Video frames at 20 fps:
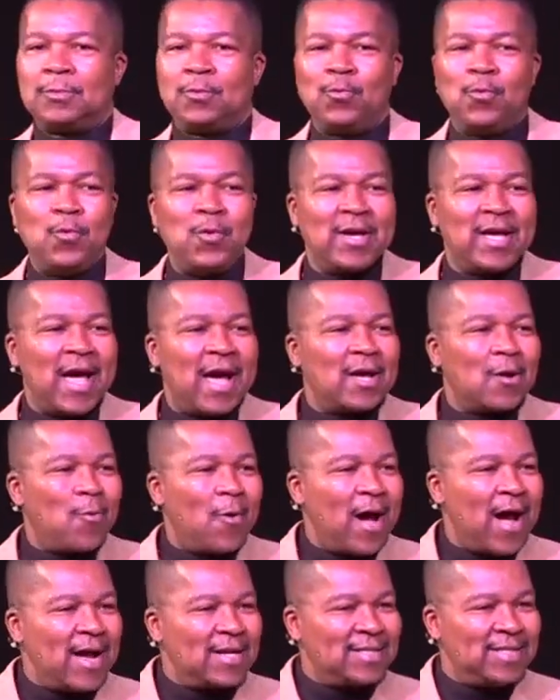Ooh, got
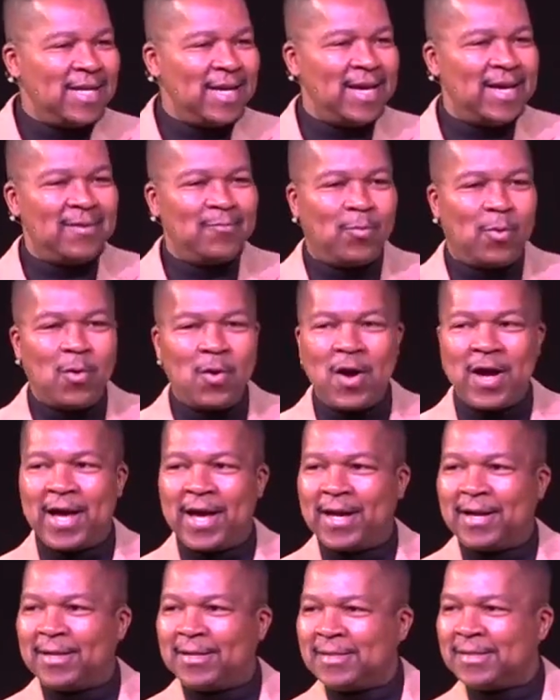quiet then,
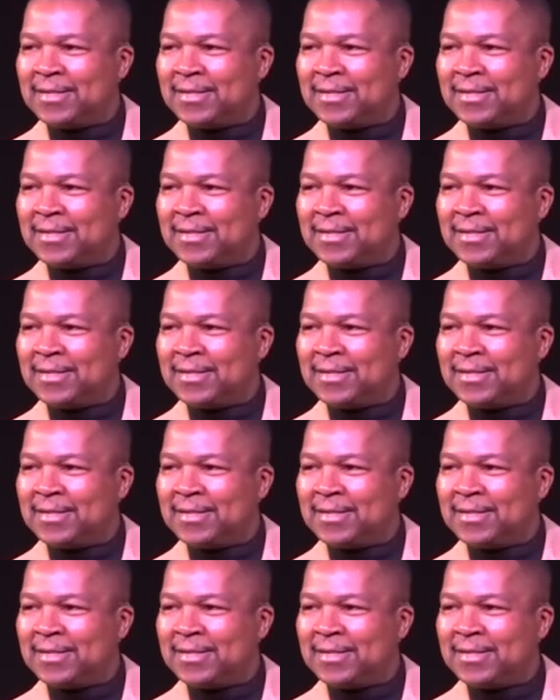boy.